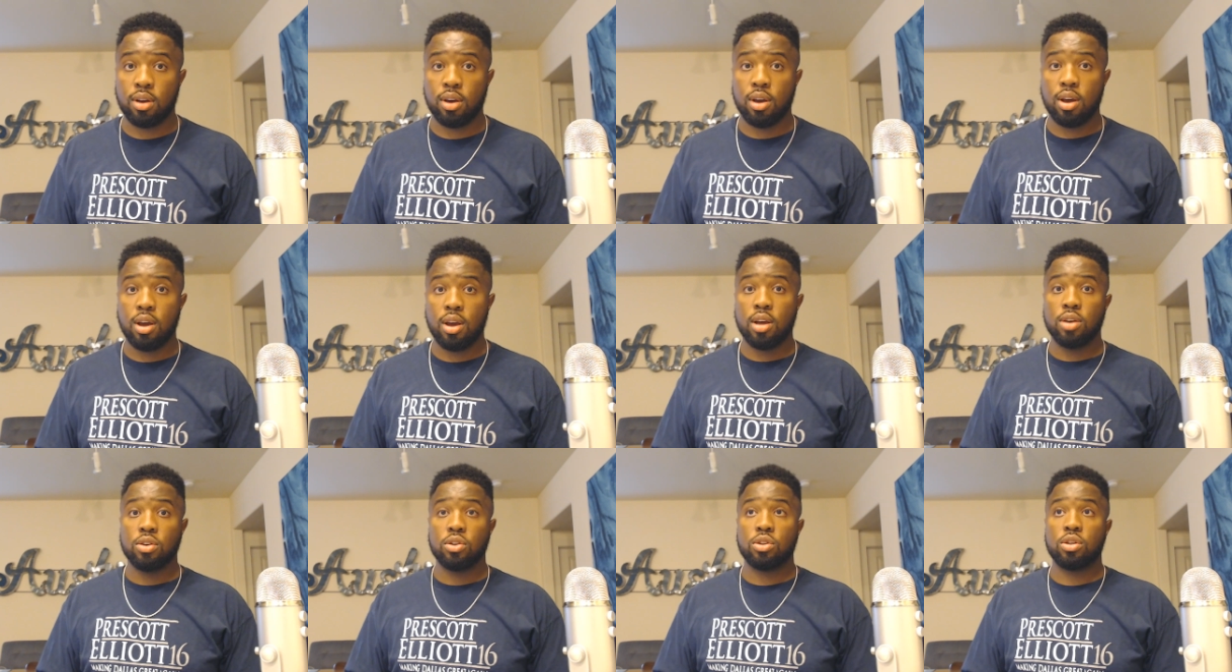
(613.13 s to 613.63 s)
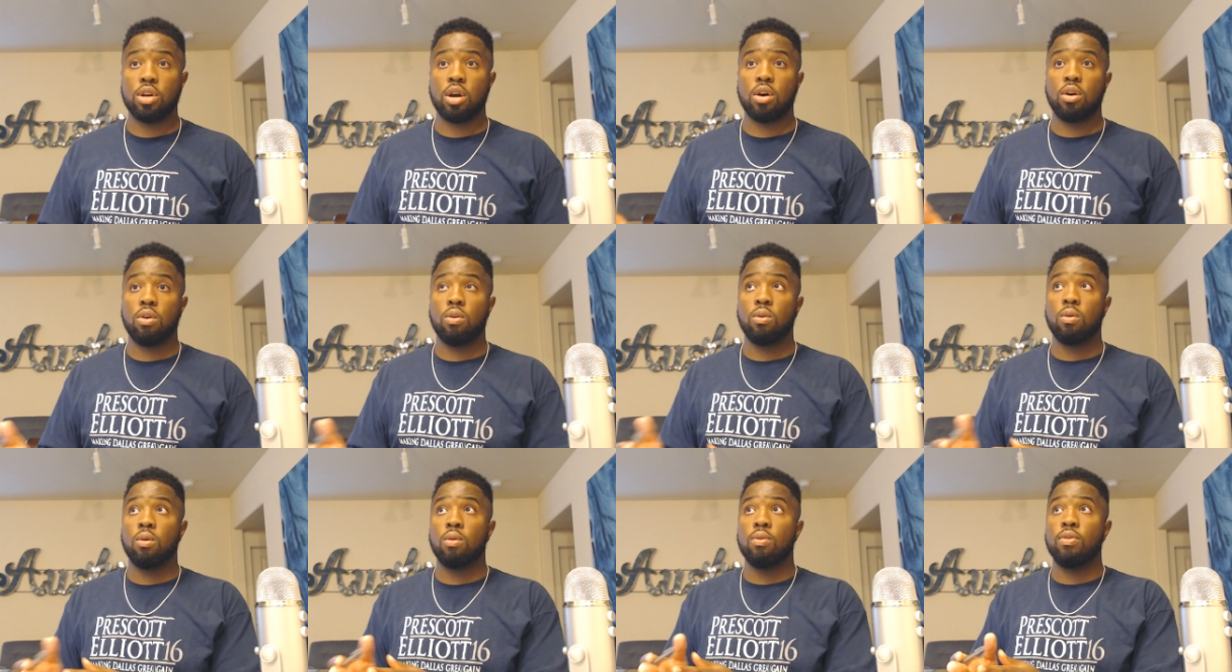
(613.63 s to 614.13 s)

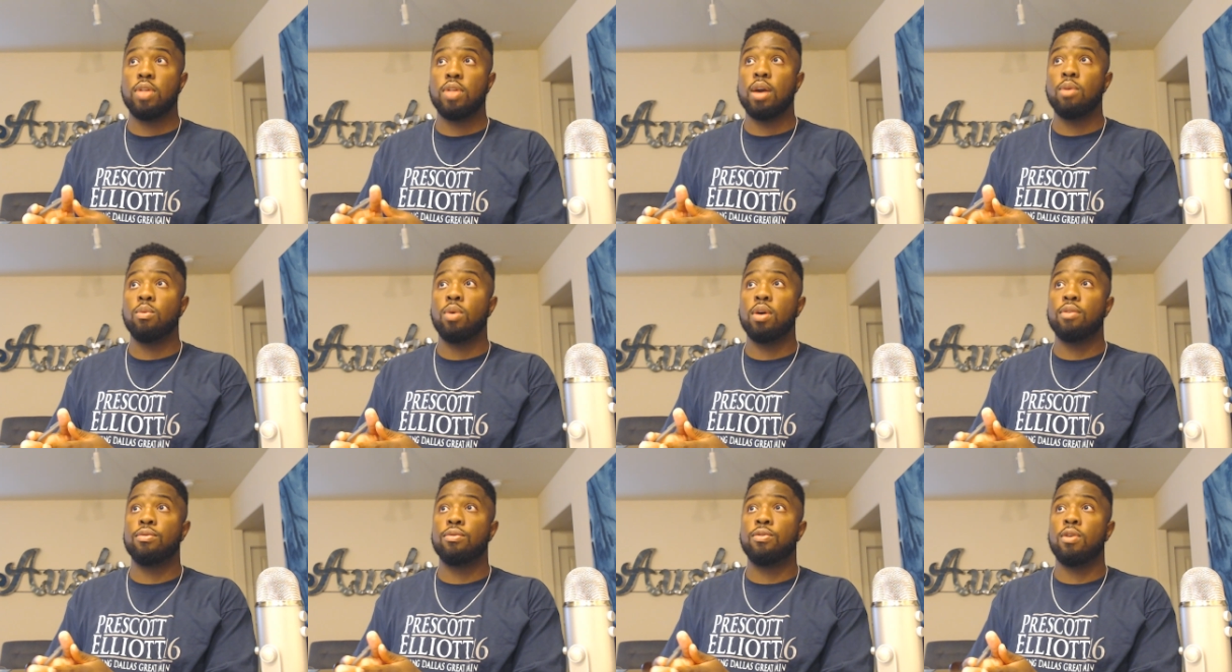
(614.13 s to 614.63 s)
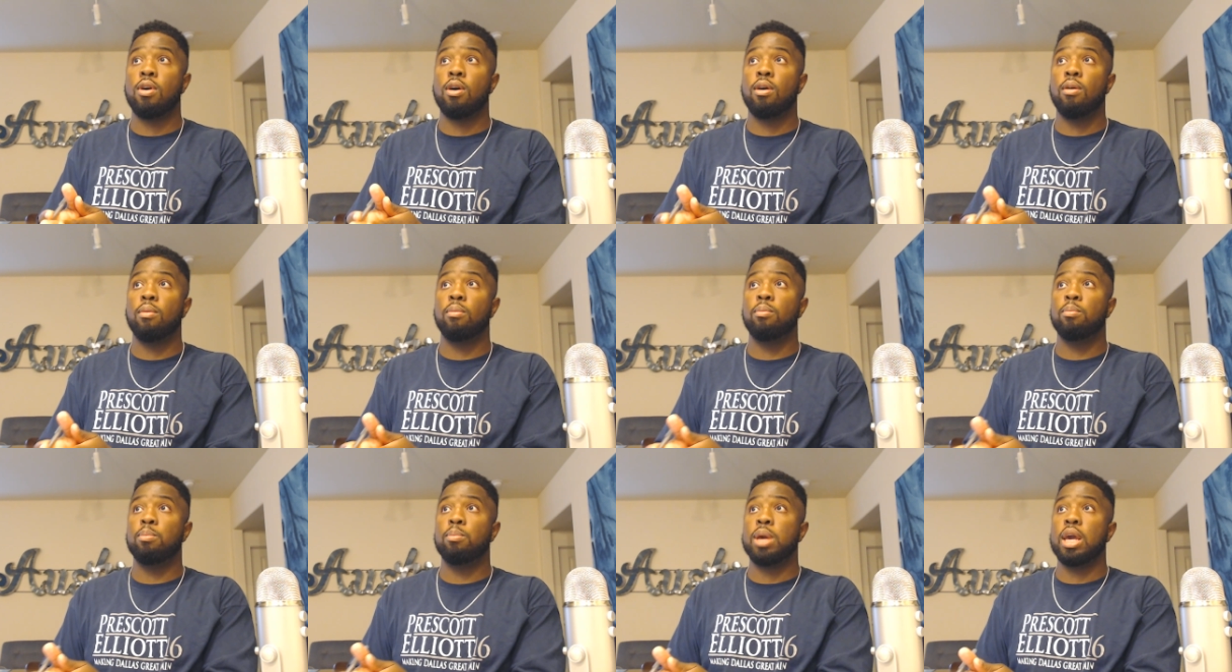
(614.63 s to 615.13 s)
So they went
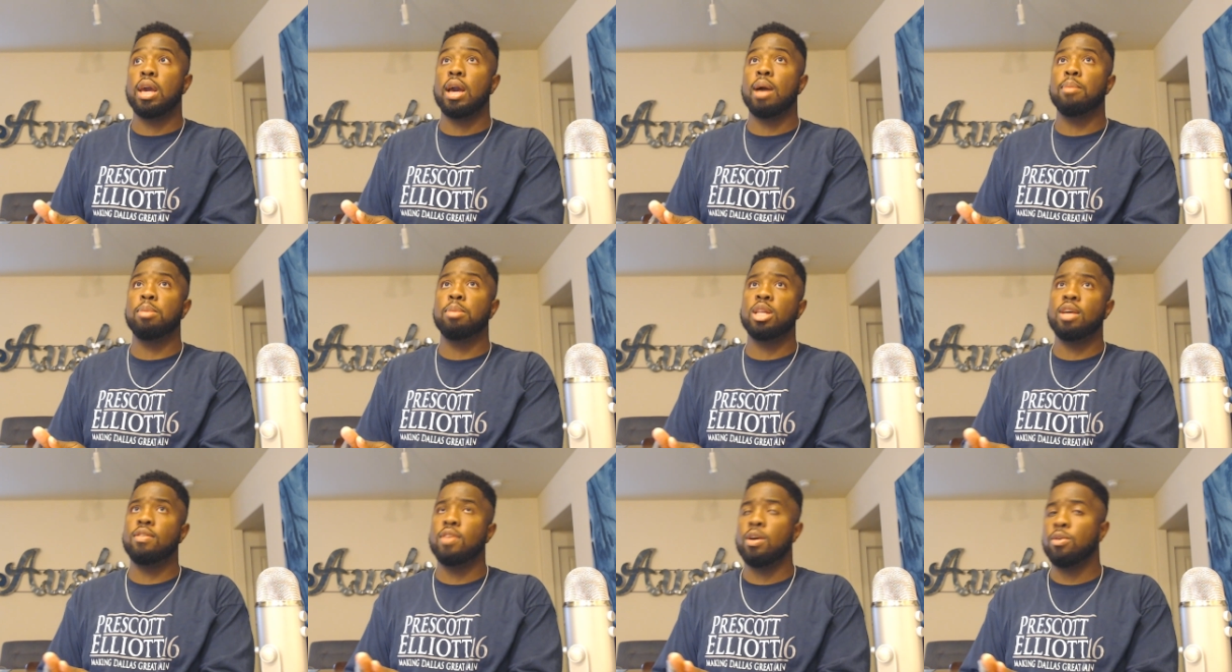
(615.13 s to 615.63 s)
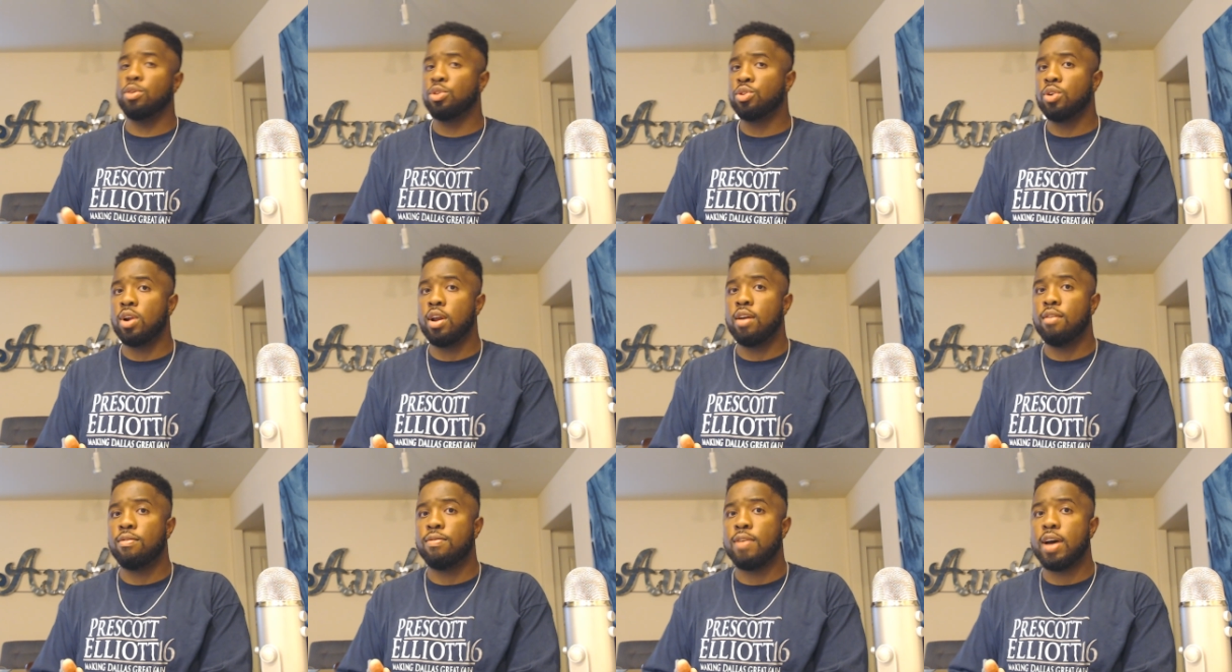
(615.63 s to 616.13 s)
from being, I believe they were
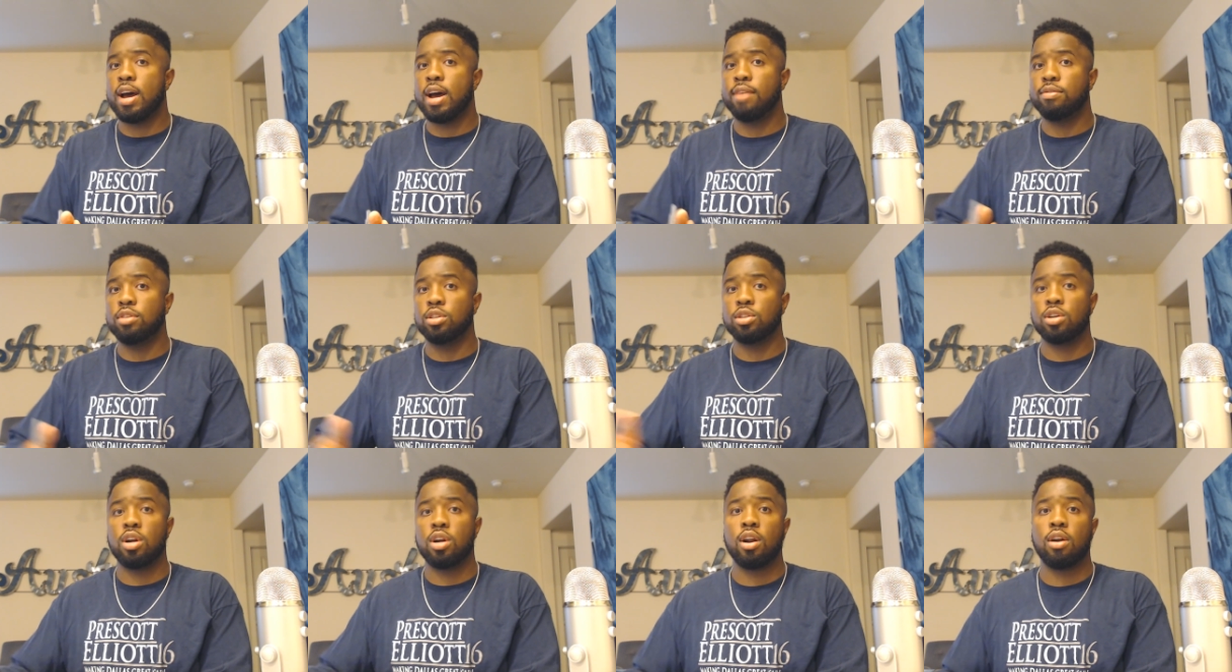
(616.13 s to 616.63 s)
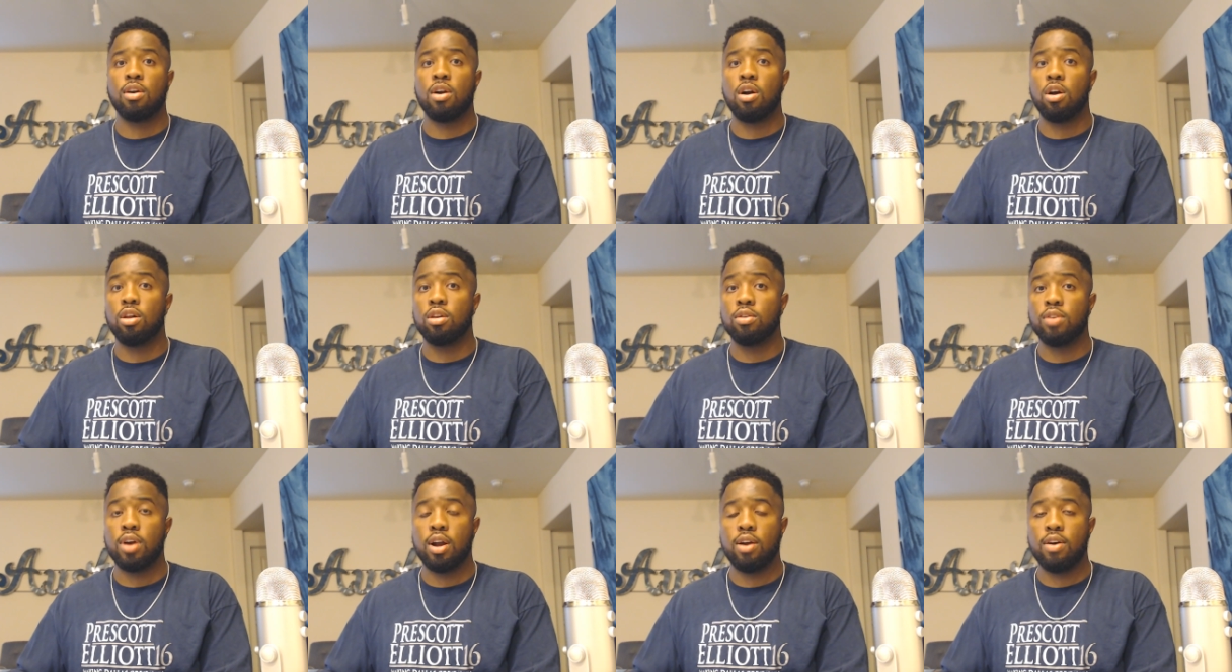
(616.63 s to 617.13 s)
3-5 to turning her all
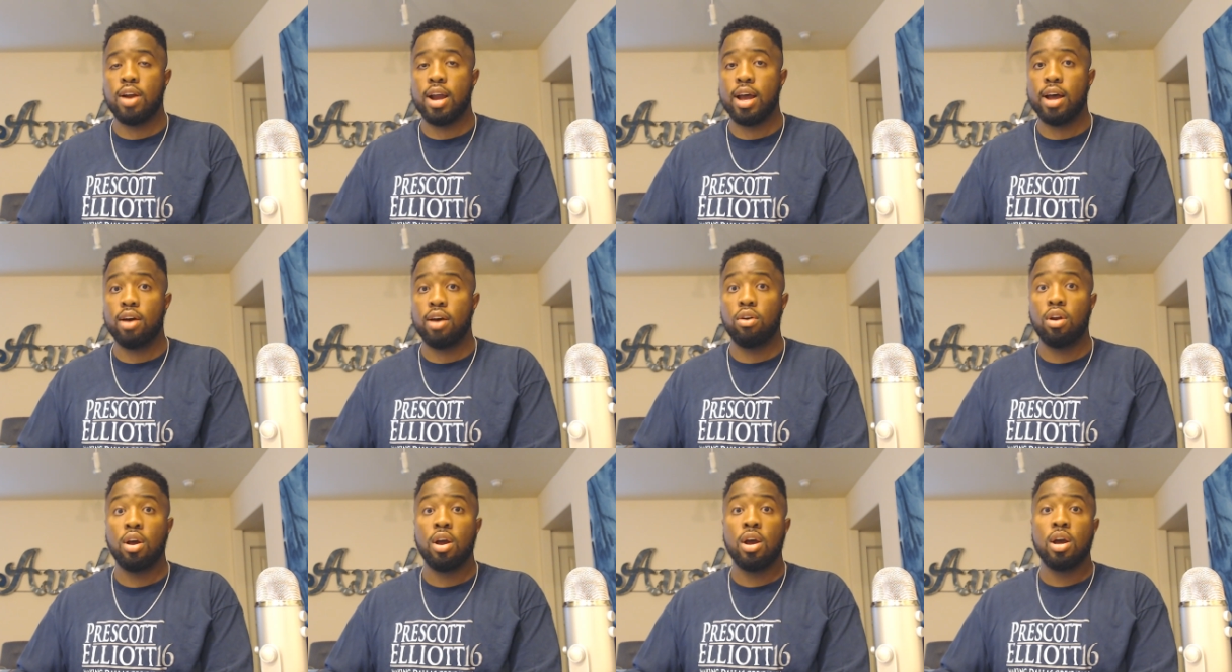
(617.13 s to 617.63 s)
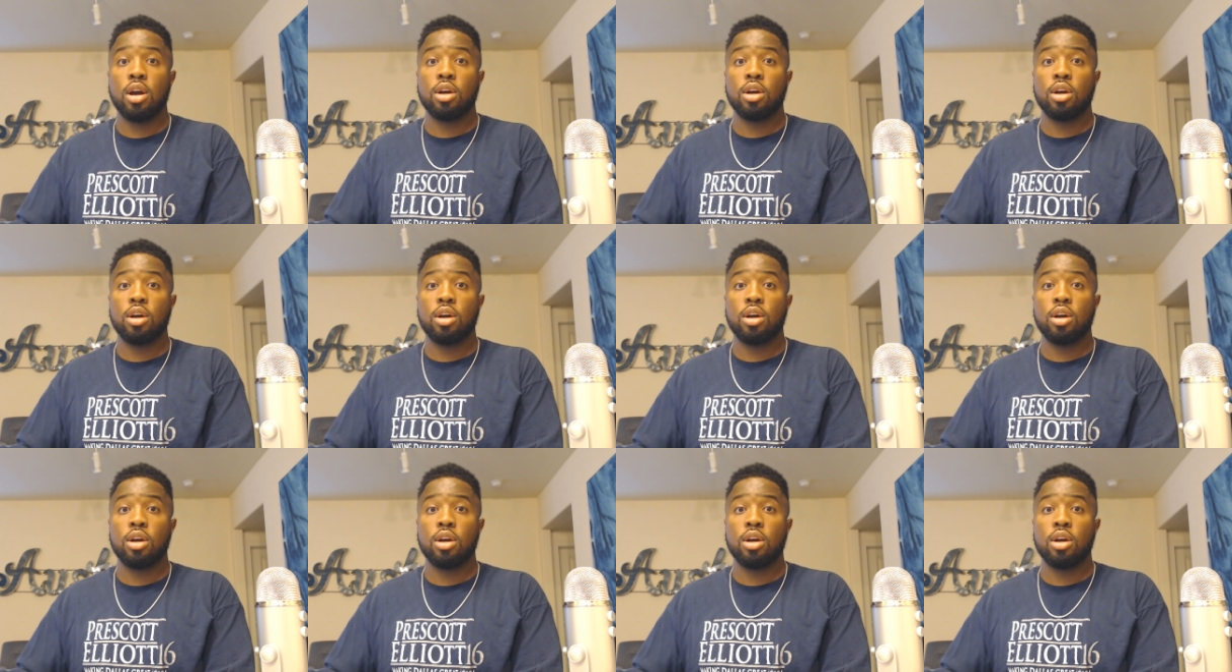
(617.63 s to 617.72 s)
the way around